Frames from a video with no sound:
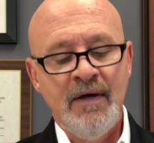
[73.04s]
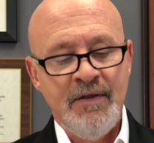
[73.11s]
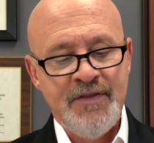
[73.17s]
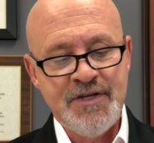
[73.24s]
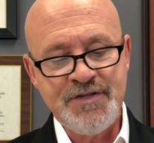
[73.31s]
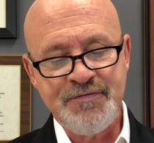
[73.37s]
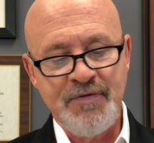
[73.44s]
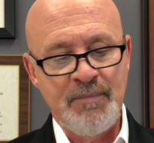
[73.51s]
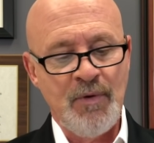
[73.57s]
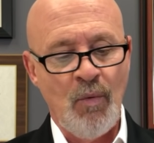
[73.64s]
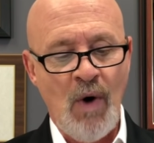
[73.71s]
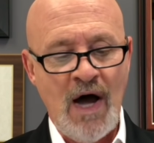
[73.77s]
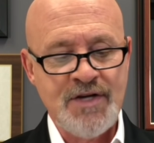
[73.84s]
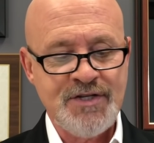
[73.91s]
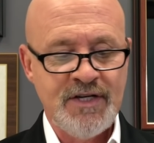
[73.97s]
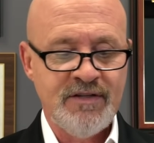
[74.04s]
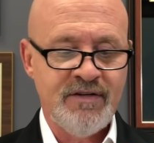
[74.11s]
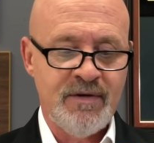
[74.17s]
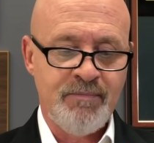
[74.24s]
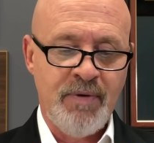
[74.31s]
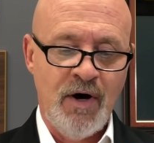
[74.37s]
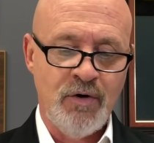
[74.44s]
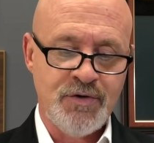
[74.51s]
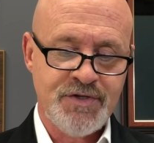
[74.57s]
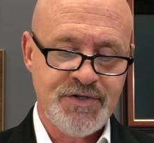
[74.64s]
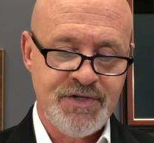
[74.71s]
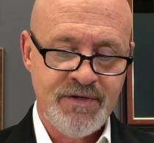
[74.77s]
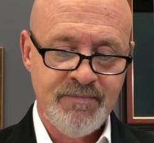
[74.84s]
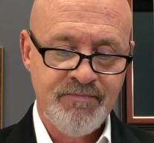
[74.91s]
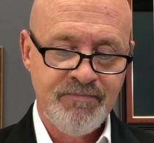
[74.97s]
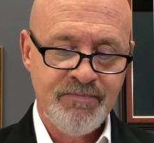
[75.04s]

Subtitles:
This from the Washington Post.